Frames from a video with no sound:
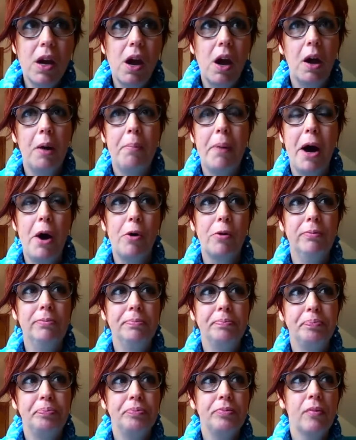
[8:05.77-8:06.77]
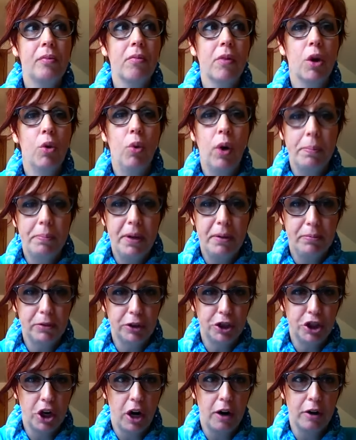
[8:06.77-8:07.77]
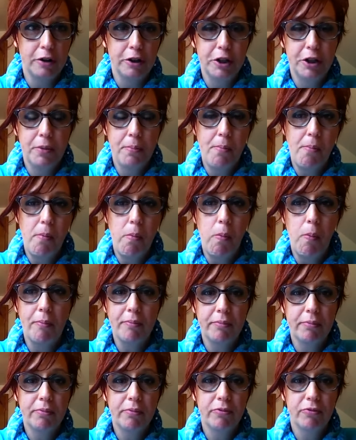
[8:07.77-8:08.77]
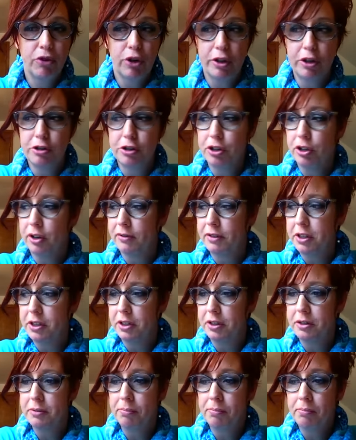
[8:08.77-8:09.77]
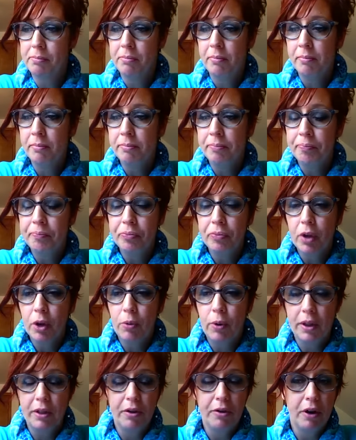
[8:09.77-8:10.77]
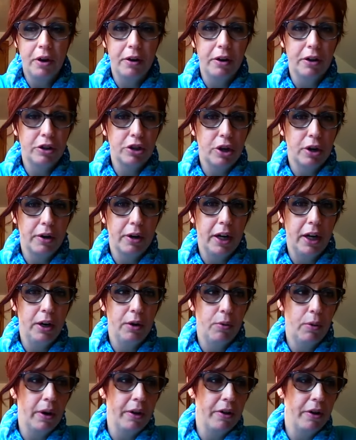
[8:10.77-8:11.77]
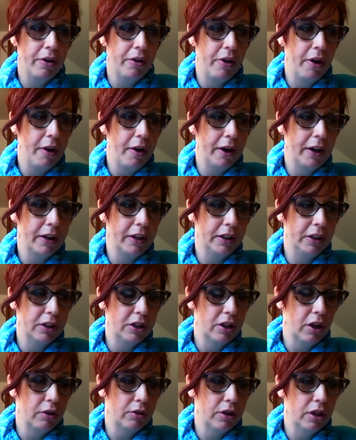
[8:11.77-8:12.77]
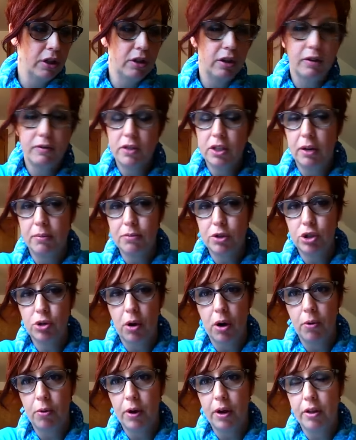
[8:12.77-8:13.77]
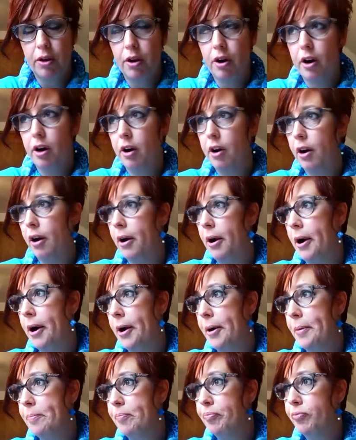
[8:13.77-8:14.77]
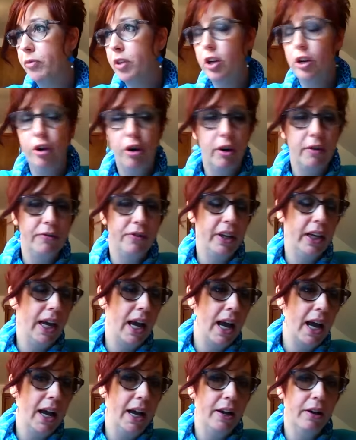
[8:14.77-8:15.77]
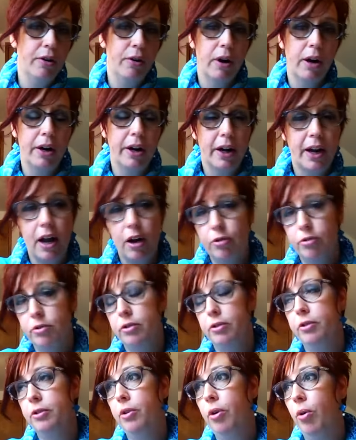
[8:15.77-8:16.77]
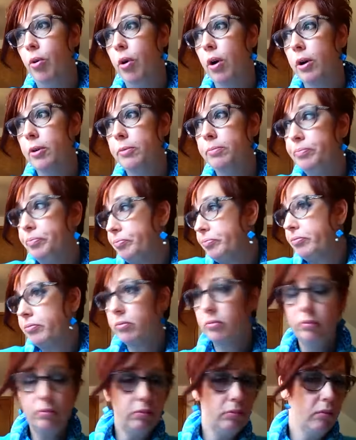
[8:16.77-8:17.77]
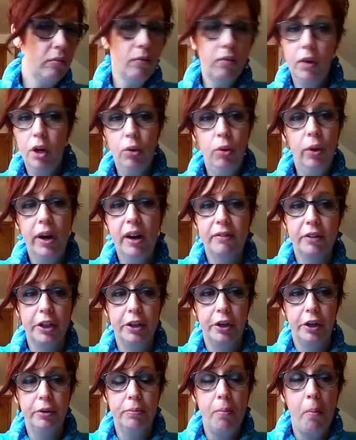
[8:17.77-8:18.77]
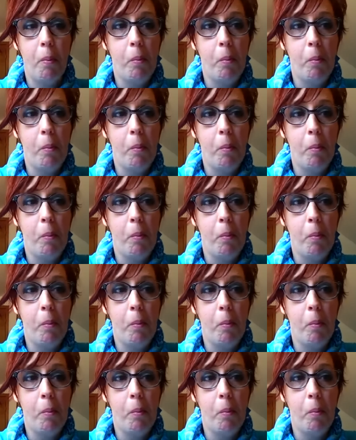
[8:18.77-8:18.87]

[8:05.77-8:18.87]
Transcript: About what people charge for their services whether they're an attorney, whether they're a consultant of some sort, whether an um, you know a VA or an accountant or whatever you do.